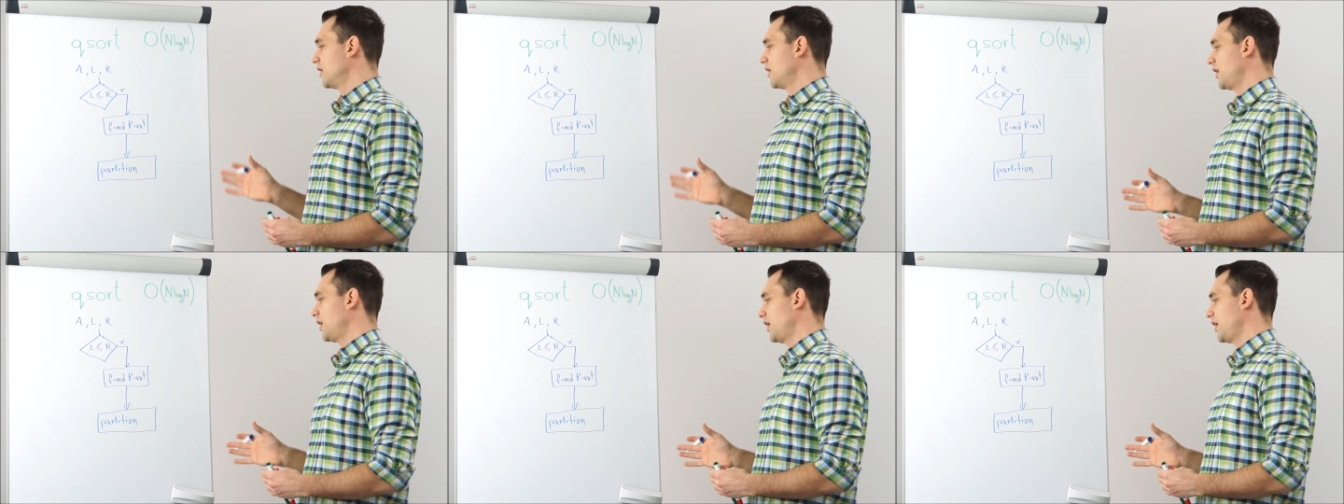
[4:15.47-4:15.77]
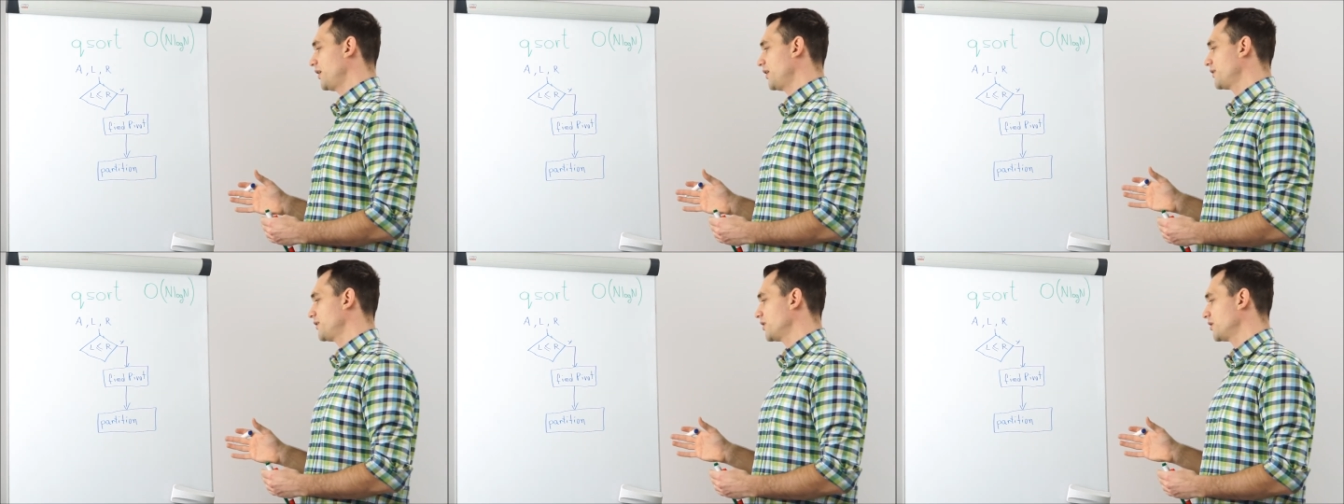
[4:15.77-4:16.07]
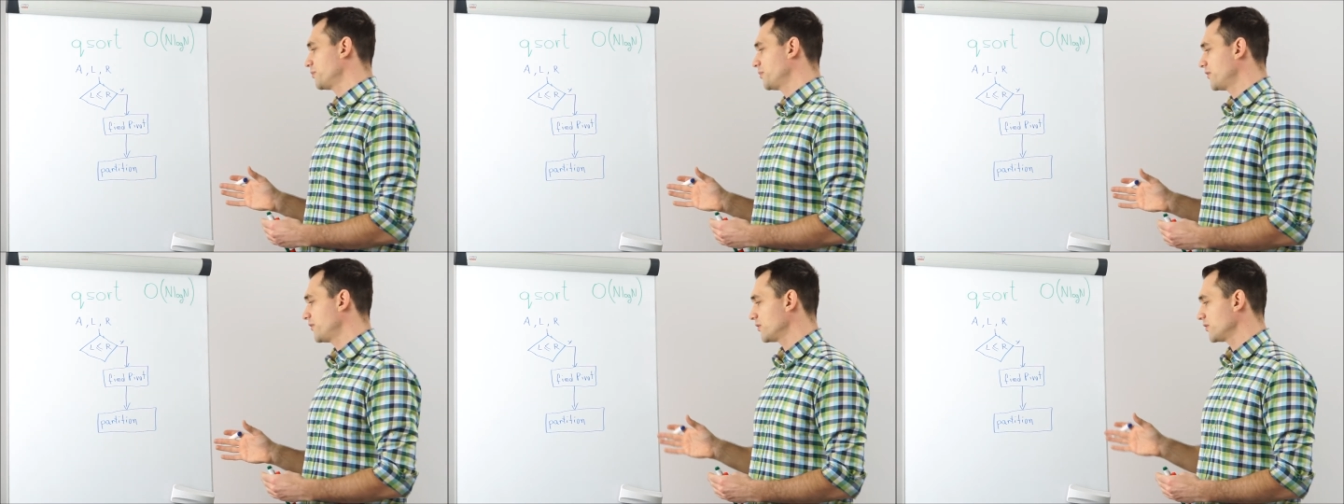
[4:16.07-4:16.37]
higher
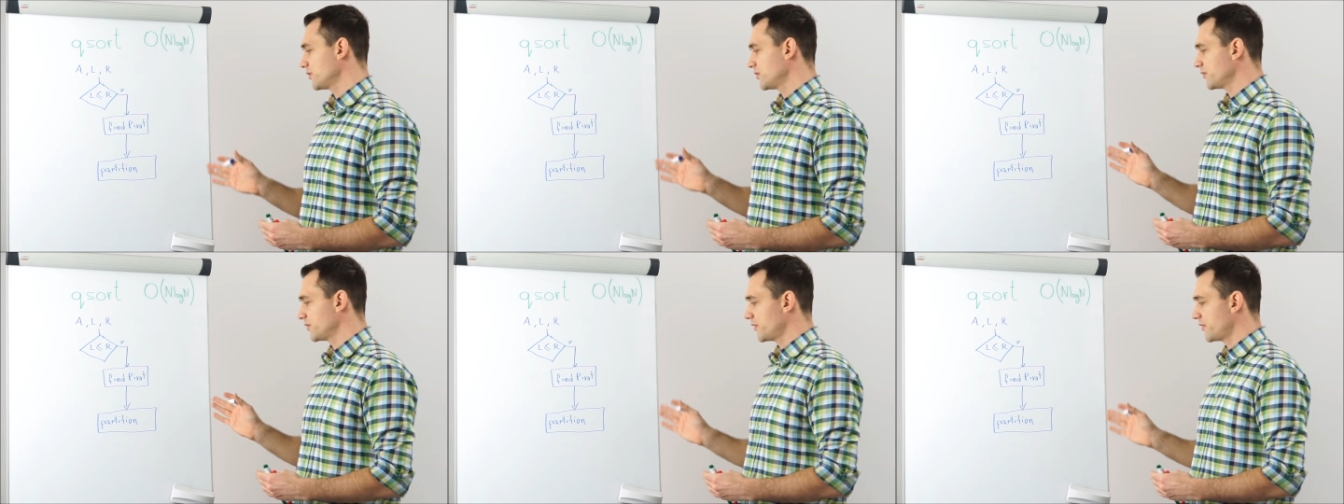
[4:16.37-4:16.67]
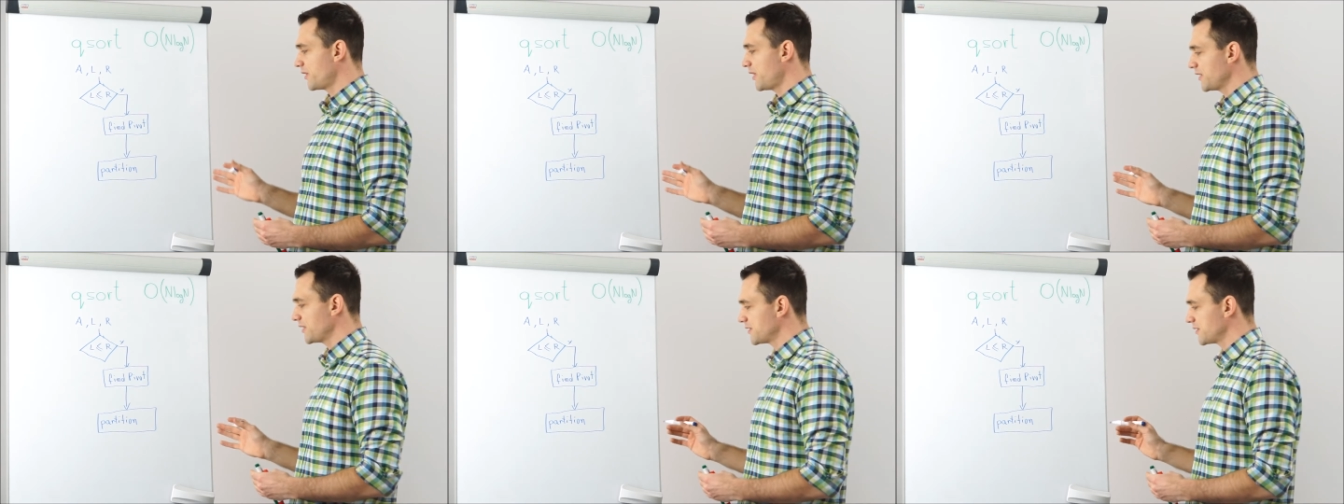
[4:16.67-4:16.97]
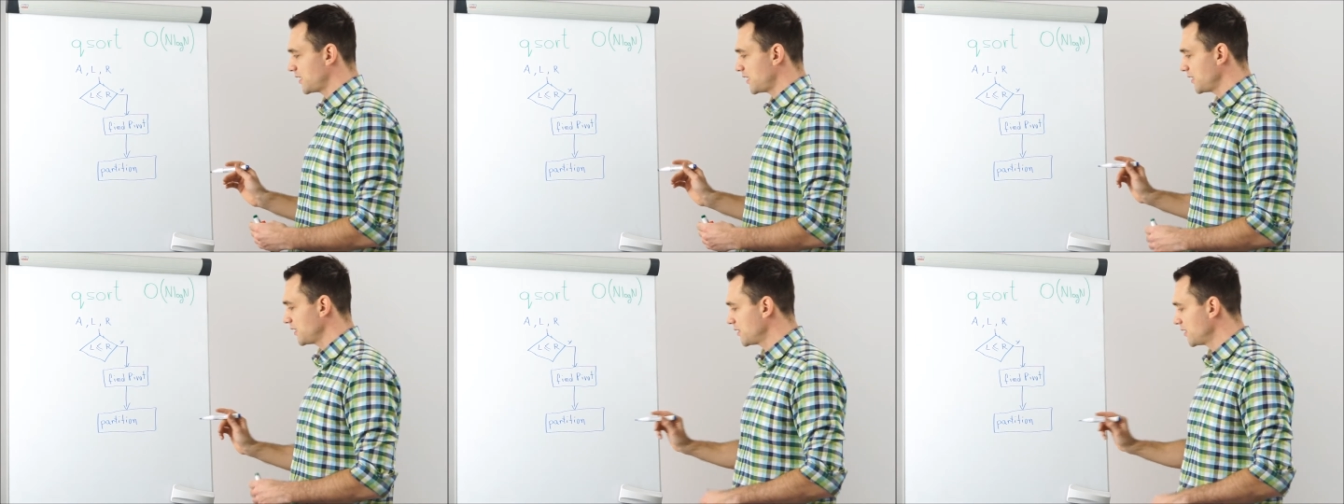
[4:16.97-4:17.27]
than pivot on the right
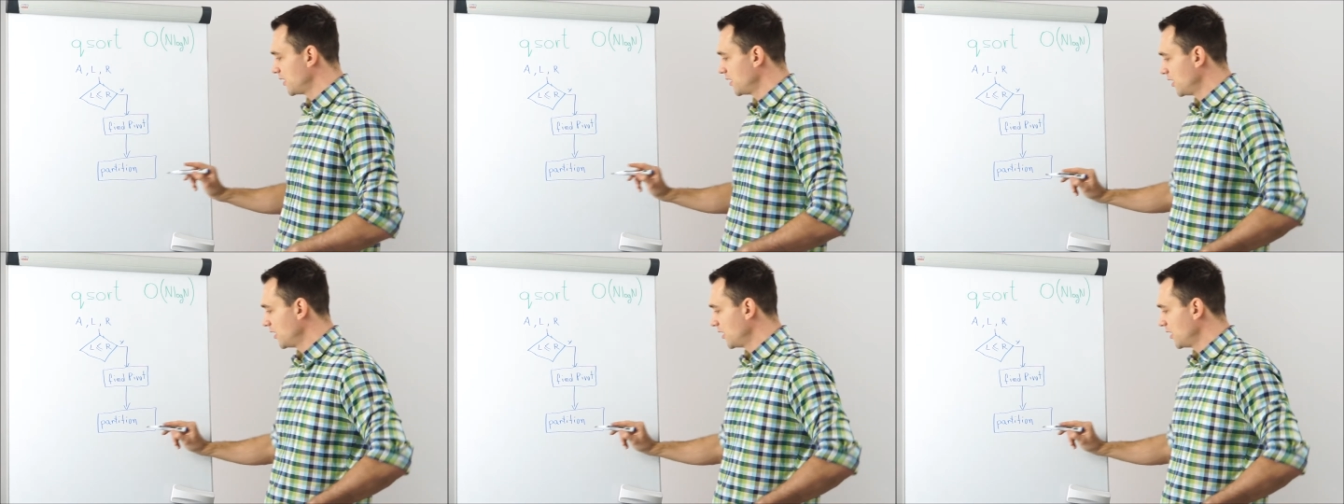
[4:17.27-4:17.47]
side,